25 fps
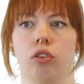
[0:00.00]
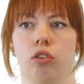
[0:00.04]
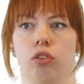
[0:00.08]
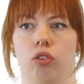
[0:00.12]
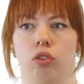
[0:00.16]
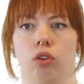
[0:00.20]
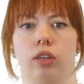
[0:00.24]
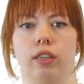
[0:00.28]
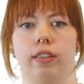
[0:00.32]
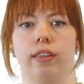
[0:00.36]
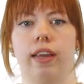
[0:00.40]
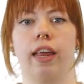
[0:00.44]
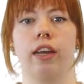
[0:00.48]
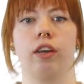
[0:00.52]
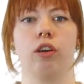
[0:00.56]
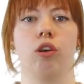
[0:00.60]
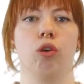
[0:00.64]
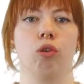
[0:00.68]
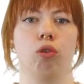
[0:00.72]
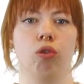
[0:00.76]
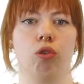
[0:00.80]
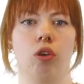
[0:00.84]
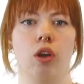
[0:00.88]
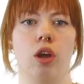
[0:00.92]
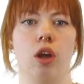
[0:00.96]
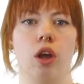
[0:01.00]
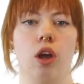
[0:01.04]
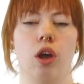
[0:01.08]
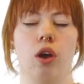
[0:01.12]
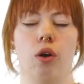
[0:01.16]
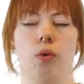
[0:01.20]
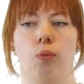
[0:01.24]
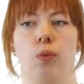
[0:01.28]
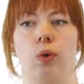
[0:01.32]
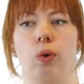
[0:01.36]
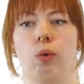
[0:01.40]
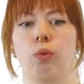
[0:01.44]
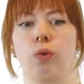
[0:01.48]
So these end nodes
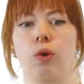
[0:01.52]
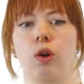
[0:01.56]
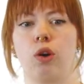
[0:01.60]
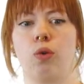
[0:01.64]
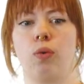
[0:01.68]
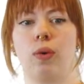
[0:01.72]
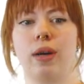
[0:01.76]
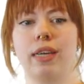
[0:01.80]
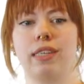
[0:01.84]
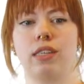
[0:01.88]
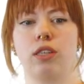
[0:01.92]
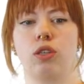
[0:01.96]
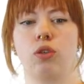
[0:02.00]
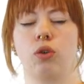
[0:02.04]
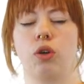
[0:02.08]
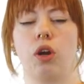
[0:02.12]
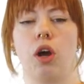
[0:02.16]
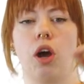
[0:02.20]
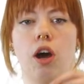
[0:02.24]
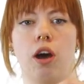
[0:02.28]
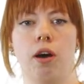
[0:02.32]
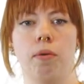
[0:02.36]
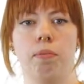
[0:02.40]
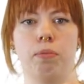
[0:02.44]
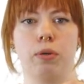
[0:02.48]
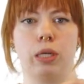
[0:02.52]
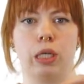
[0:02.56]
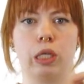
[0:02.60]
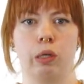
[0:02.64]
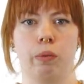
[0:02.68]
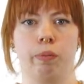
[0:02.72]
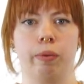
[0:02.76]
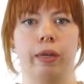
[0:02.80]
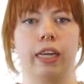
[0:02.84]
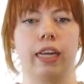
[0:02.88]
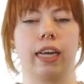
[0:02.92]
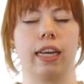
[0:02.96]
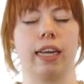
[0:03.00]
will request to the hub to
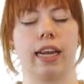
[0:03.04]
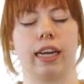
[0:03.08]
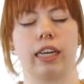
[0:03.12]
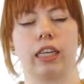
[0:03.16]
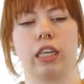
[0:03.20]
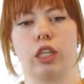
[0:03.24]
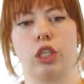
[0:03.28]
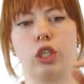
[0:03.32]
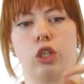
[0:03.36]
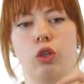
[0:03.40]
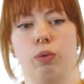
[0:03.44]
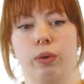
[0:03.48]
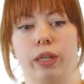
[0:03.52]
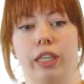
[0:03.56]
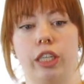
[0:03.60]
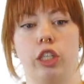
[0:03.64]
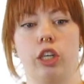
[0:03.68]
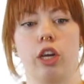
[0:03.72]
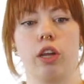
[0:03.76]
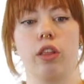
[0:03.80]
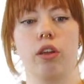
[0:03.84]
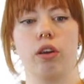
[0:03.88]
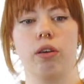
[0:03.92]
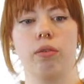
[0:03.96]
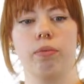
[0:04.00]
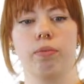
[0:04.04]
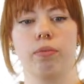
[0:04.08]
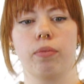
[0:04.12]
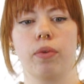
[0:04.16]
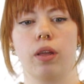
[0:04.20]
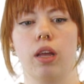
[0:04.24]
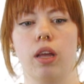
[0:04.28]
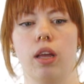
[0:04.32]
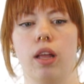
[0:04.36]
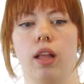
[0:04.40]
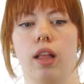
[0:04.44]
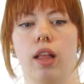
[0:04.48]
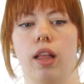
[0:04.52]
be connected to each other.
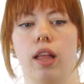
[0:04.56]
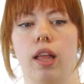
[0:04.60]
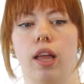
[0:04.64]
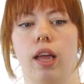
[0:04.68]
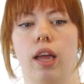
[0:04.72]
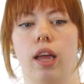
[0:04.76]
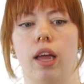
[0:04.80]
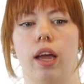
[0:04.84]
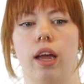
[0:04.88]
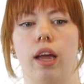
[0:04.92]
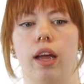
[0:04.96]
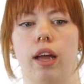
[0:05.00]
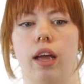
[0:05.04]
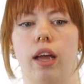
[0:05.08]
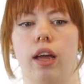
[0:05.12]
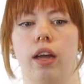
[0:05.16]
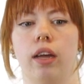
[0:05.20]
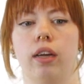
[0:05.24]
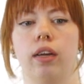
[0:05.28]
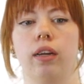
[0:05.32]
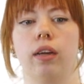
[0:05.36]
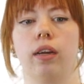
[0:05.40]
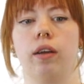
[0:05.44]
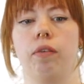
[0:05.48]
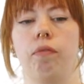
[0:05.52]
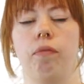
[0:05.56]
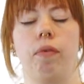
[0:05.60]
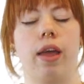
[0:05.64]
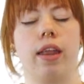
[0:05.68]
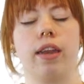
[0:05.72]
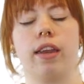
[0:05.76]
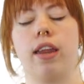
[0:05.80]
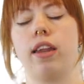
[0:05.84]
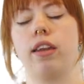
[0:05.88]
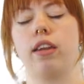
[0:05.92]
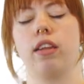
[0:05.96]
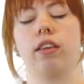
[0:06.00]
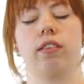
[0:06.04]
And
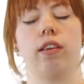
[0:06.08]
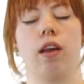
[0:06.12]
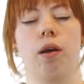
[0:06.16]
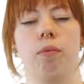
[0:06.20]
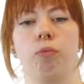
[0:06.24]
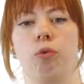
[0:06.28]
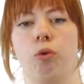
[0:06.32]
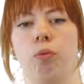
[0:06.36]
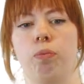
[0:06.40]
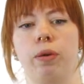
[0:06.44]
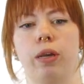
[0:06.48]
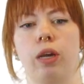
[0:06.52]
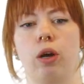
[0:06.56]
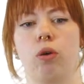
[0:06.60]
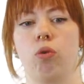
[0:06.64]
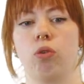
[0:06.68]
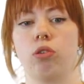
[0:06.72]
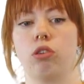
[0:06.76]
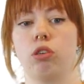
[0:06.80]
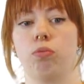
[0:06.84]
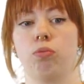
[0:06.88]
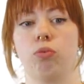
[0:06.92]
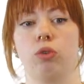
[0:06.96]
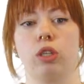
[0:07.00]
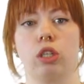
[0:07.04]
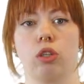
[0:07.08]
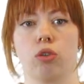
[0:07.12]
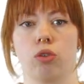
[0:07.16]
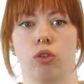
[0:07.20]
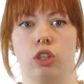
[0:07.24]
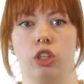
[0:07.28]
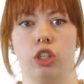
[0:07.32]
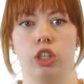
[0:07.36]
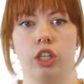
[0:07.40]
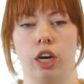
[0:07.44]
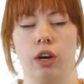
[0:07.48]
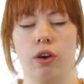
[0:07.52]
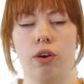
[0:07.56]
then this hub will be a quantum resource
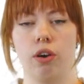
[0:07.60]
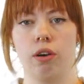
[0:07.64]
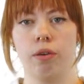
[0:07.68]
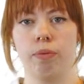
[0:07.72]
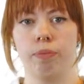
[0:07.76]
sharer.